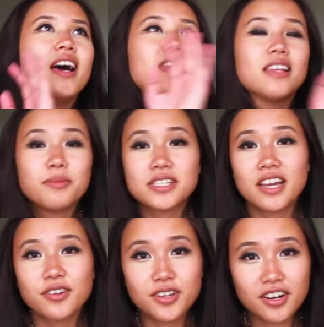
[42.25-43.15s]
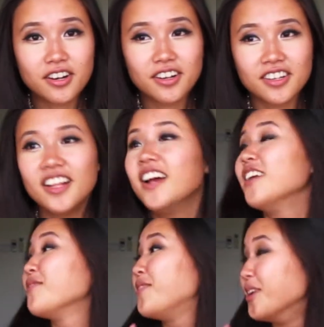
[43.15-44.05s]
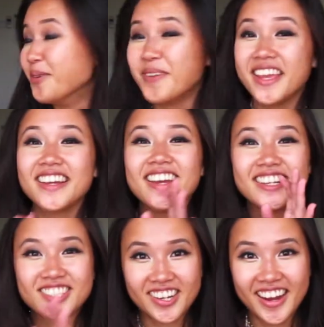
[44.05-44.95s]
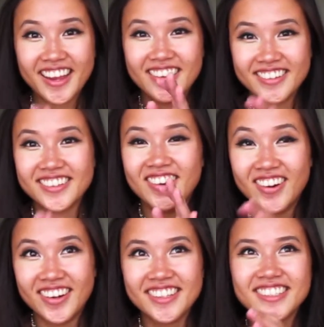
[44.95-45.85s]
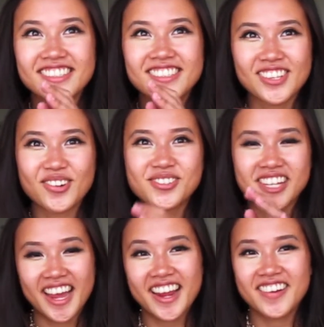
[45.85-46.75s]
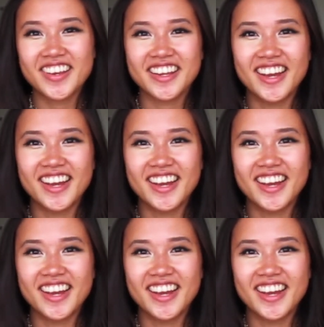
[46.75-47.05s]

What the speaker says: let me tell you girl, filming a try-on haul is so tiring.